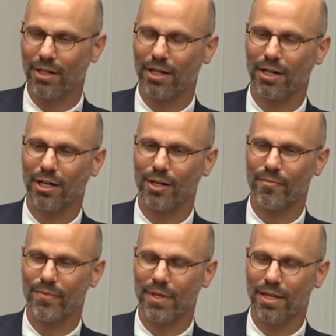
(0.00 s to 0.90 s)

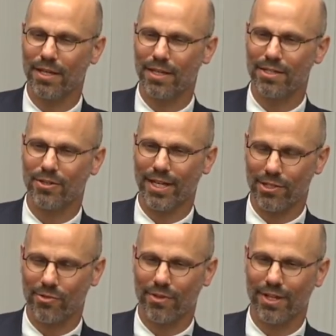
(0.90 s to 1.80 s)
Um, so that
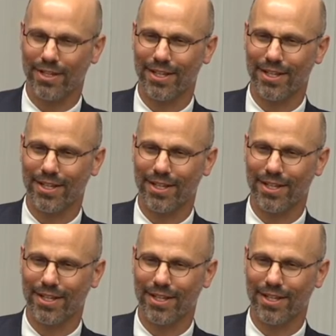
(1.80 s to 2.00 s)
sort of thing.